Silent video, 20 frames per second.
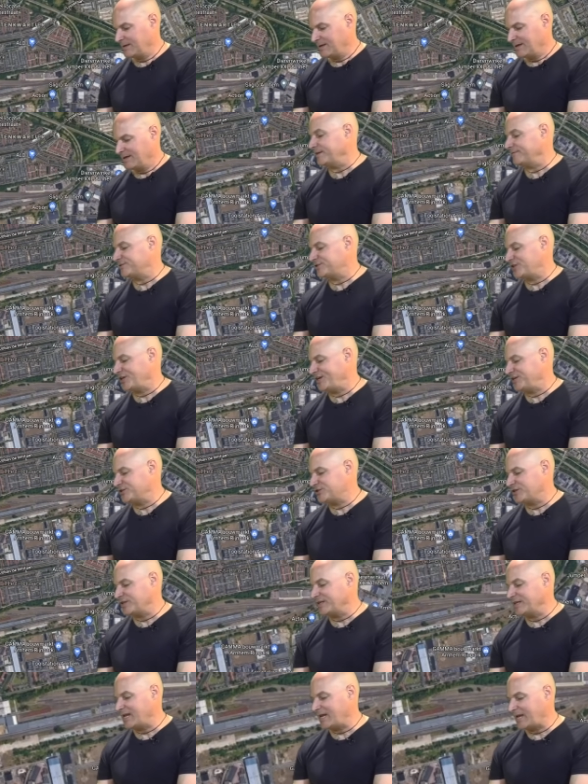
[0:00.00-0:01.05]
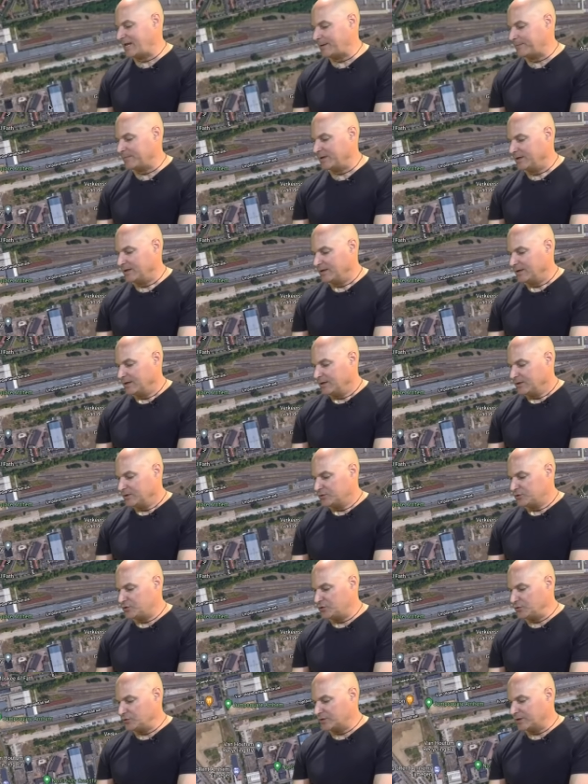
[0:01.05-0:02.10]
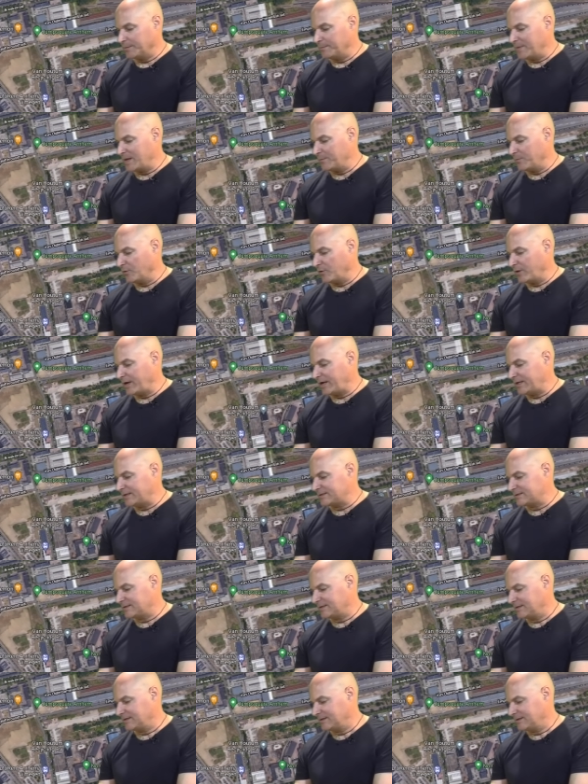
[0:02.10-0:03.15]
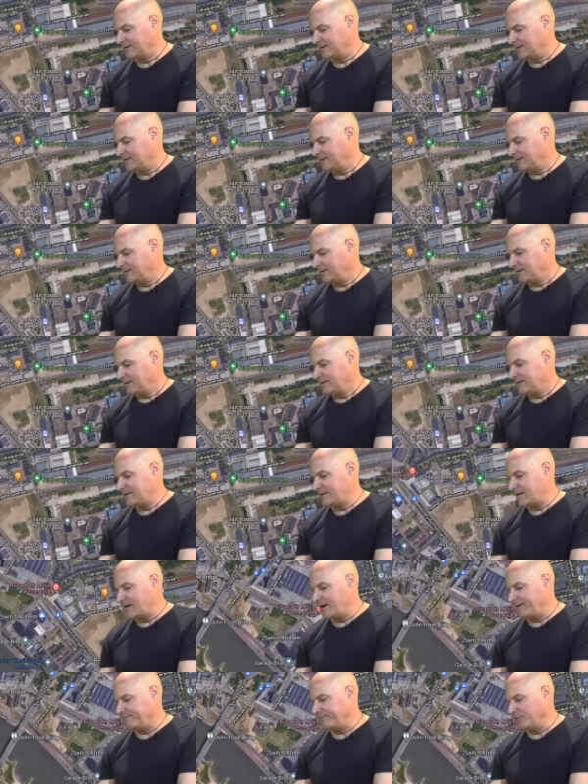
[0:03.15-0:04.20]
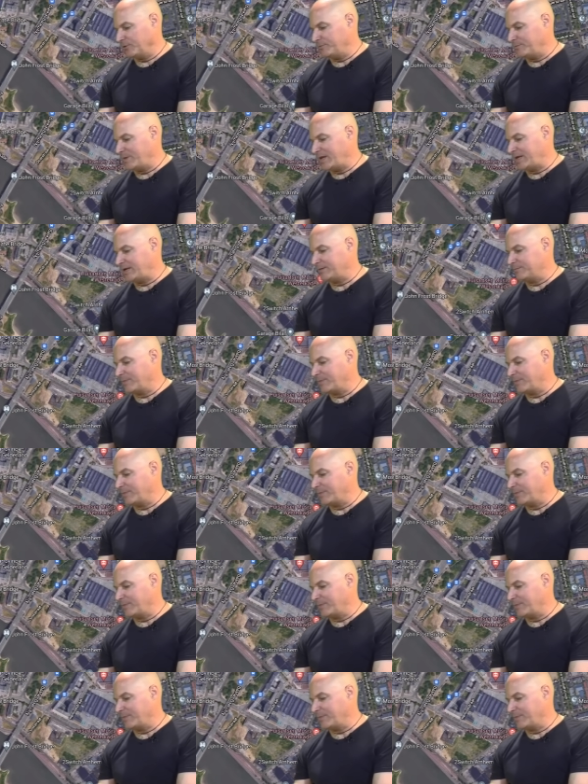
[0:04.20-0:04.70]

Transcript: They've changed the name to commemorate the effort made